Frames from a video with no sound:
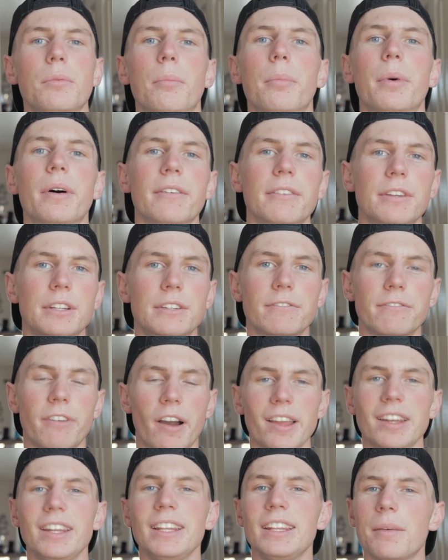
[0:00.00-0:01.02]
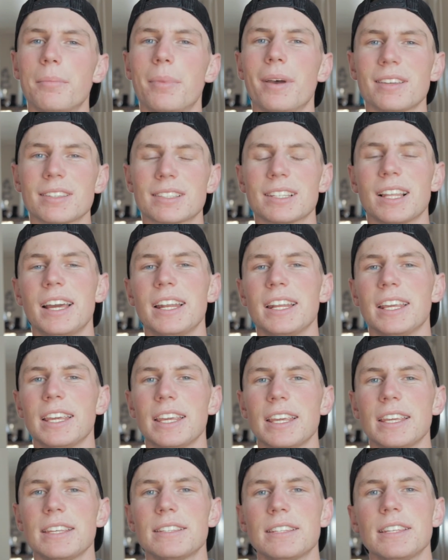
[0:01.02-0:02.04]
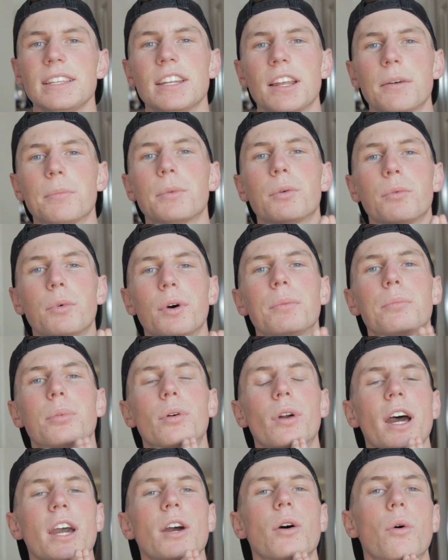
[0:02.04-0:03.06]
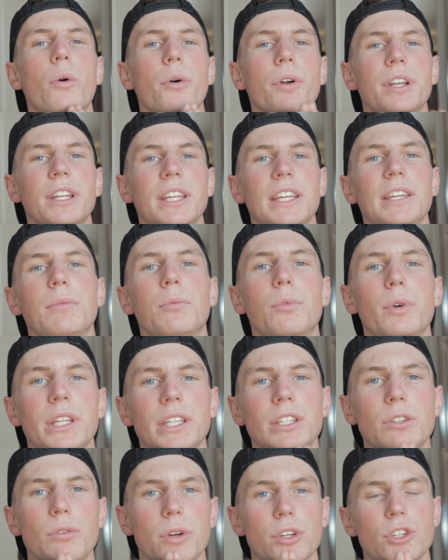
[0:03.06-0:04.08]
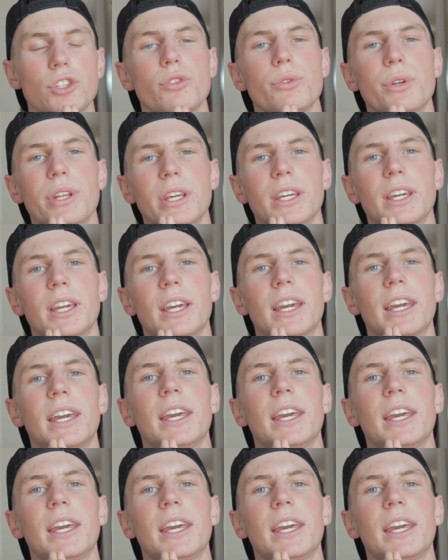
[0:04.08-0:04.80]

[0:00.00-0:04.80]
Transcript: but finding the best lighting is the number 1 priority when you are shooting